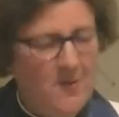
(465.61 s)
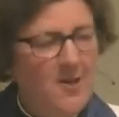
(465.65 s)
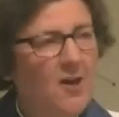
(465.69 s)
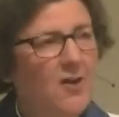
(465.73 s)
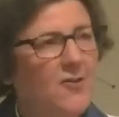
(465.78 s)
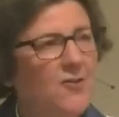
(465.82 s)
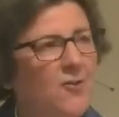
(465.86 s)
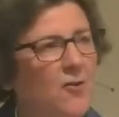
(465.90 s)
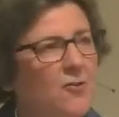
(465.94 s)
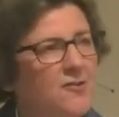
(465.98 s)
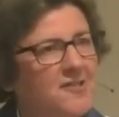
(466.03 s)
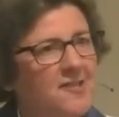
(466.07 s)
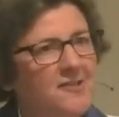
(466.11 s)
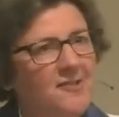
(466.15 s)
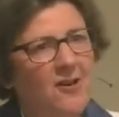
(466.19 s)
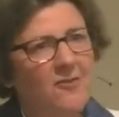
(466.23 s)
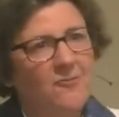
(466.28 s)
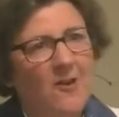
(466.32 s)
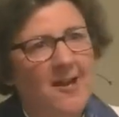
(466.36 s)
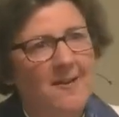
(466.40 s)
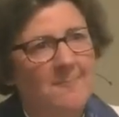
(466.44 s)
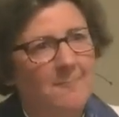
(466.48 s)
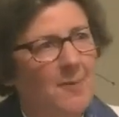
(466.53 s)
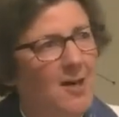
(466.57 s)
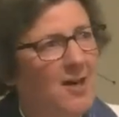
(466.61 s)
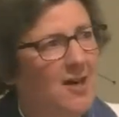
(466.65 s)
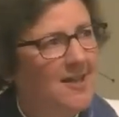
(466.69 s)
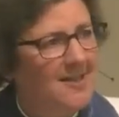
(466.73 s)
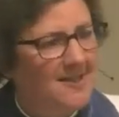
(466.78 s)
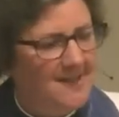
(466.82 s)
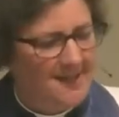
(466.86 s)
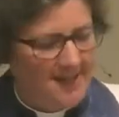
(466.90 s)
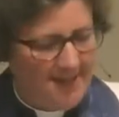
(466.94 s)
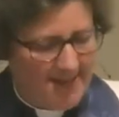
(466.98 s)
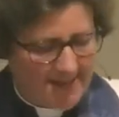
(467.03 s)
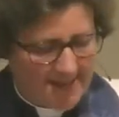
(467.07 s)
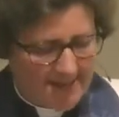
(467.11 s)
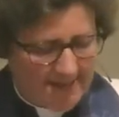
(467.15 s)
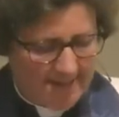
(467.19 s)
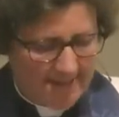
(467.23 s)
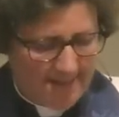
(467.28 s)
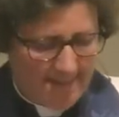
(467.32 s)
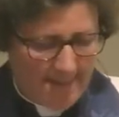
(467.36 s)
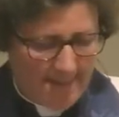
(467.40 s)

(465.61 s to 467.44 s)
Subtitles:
we are not in our right minds?